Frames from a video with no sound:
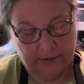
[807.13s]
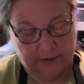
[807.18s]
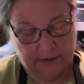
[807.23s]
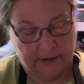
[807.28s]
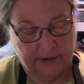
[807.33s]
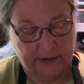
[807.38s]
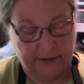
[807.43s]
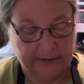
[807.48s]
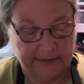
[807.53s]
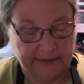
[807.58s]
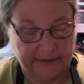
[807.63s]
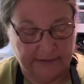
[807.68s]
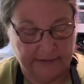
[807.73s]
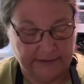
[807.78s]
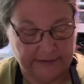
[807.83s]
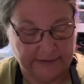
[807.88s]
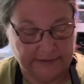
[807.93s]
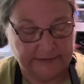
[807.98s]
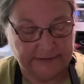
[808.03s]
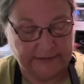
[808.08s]
a little of
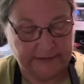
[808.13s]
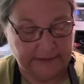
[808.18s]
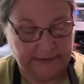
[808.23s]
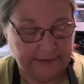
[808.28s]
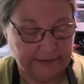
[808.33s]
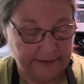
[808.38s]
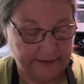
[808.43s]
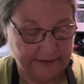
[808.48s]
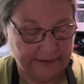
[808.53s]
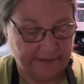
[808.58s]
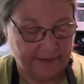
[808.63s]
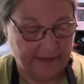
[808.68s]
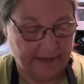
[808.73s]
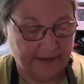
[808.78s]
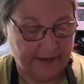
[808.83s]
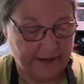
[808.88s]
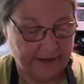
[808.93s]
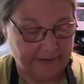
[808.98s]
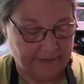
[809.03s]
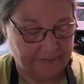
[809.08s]
this and a little of
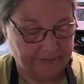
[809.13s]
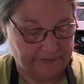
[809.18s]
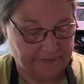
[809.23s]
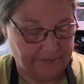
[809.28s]
that.